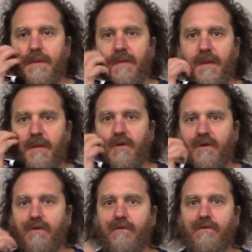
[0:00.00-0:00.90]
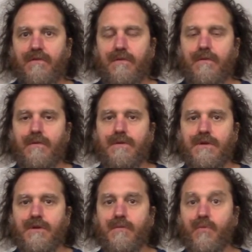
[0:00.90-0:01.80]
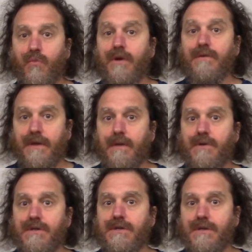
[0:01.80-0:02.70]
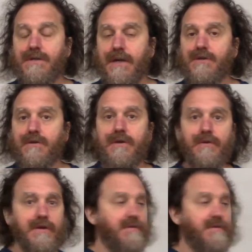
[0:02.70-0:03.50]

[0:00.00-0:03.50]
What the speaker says: that you can use to determine where the image is actually going to